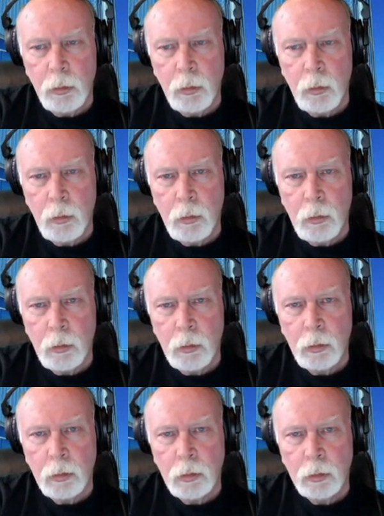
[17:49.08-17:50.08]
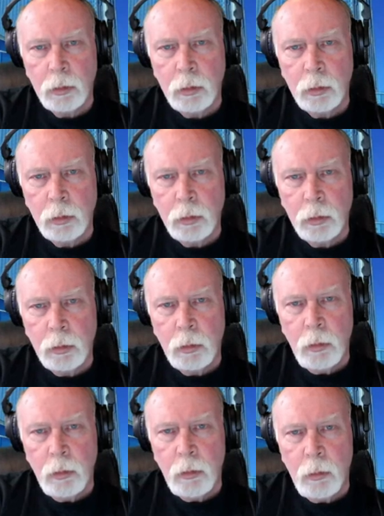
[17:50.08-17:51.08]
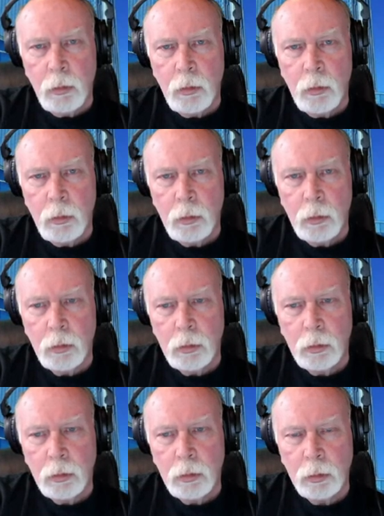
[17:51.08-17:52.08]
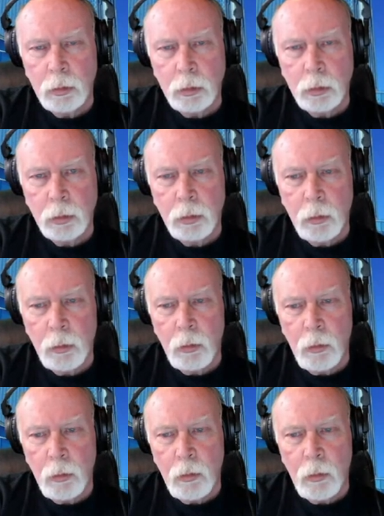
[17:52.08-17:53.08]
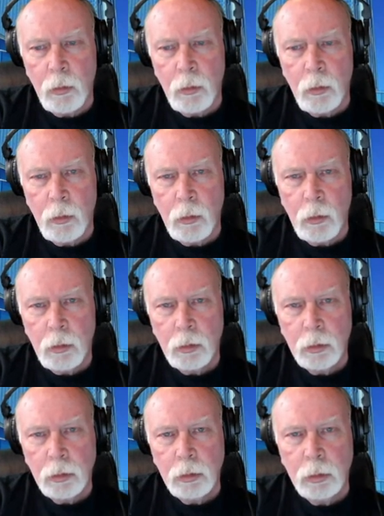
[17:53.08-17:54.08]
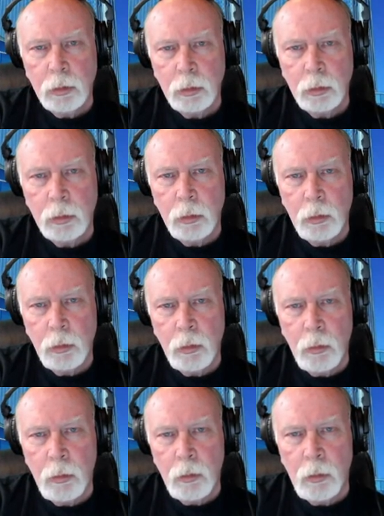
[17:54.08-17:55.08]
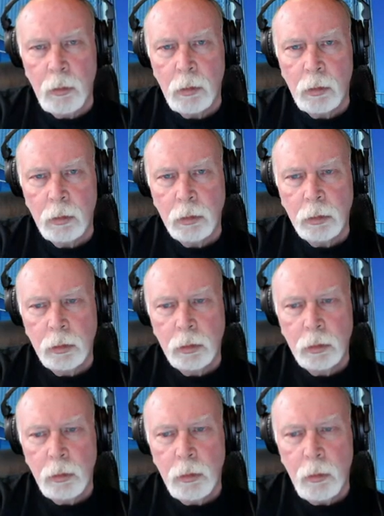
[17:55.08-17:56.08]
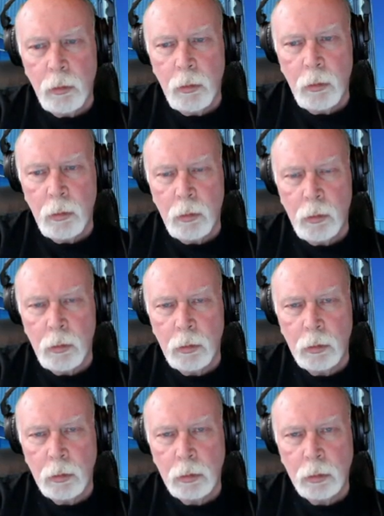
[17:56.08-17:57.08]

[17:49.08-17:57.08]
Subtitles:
(not speaking)